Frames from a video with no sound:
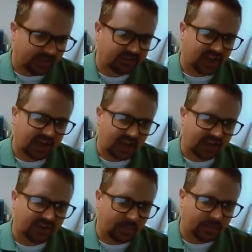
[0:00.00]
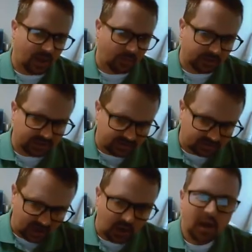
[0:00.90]
Cytokines help the helper T
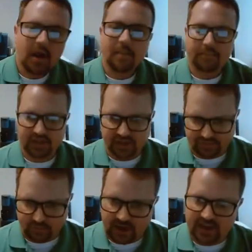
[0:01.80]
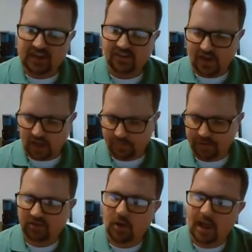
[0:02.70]
cell proliferate and develop
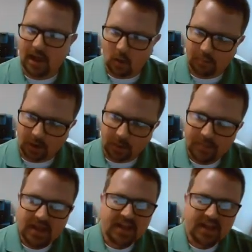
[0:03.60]
into a helper.